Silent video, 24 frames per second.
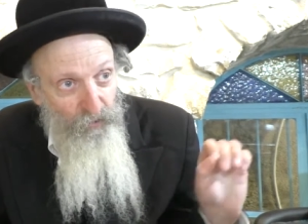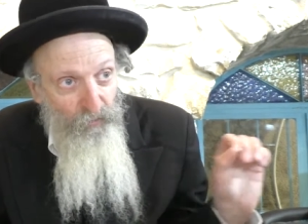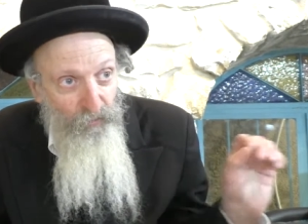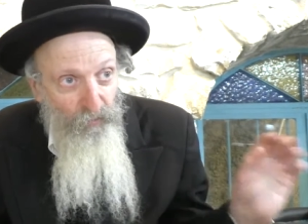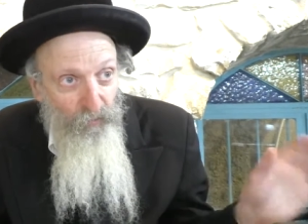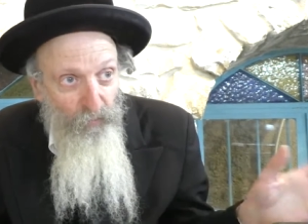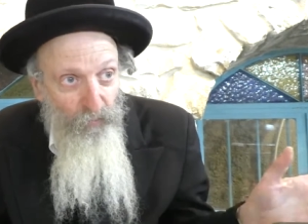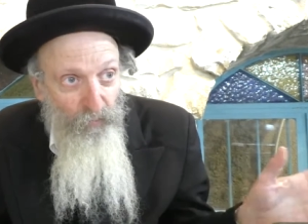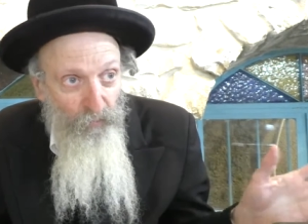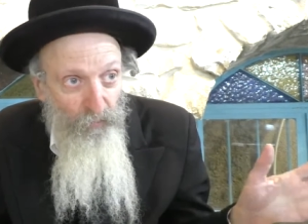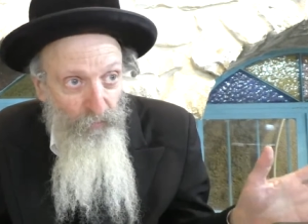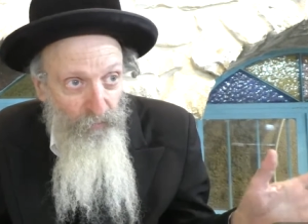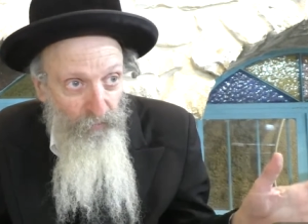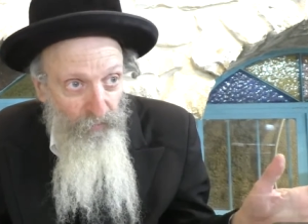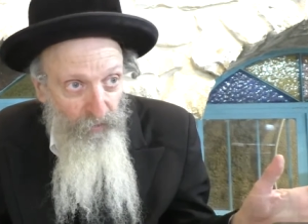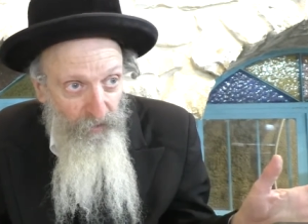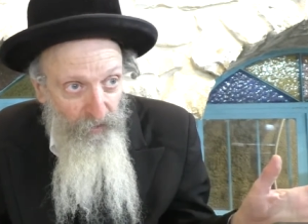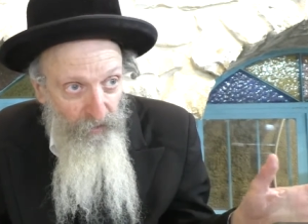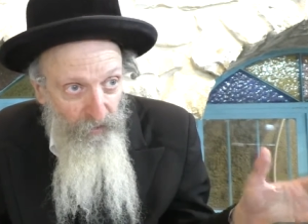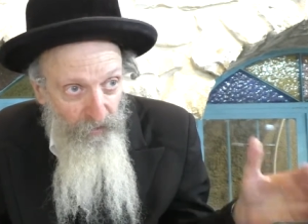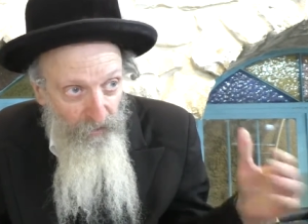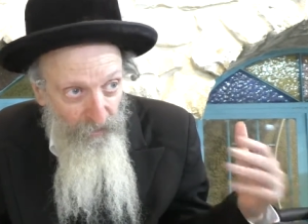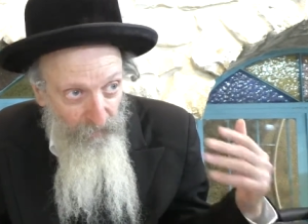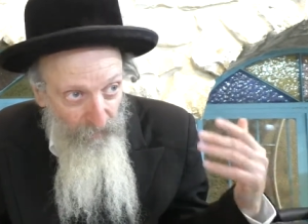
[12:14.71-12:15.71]
to
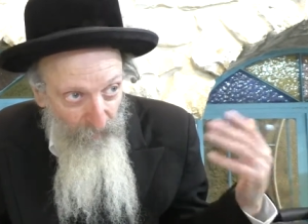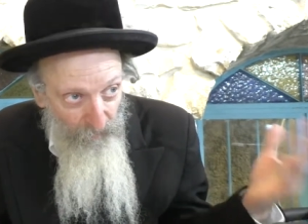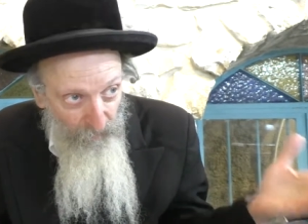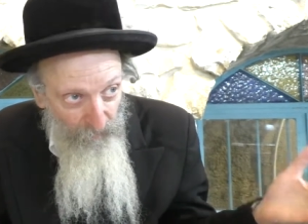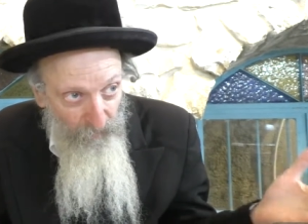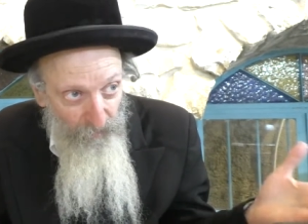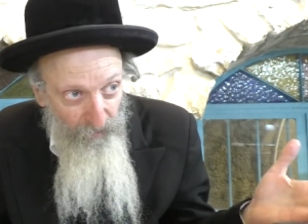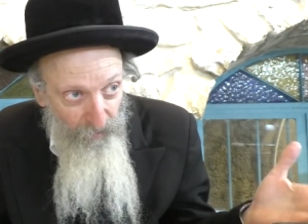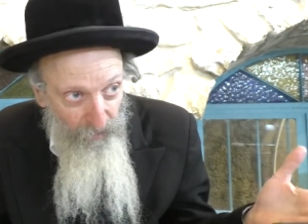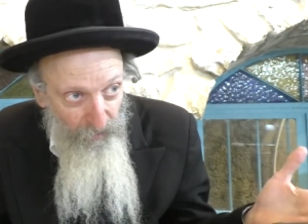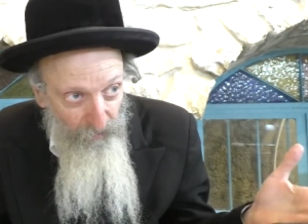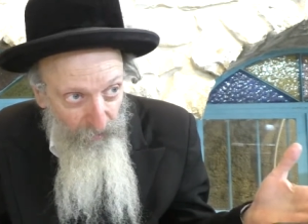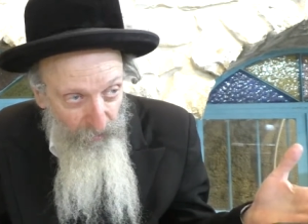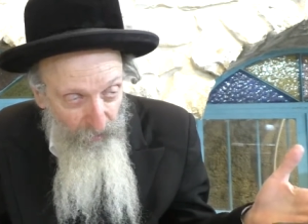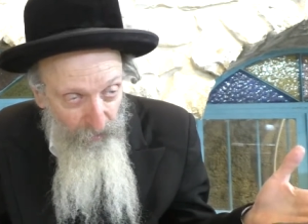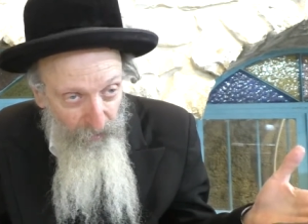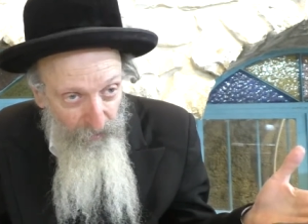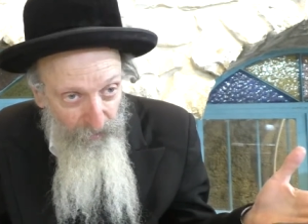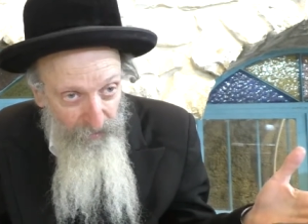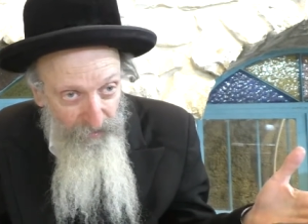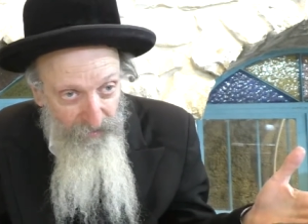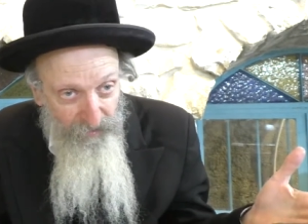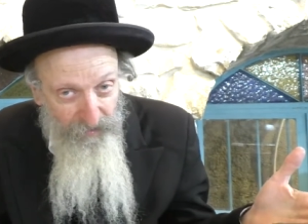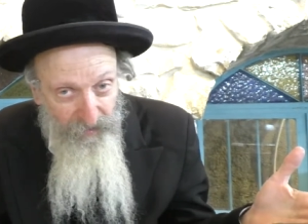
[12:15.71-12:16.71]
the earlier
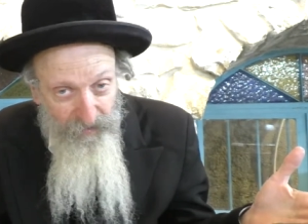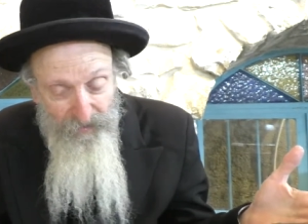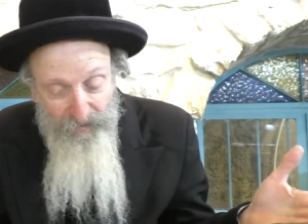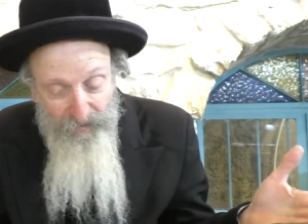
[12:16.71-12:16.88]
doyers,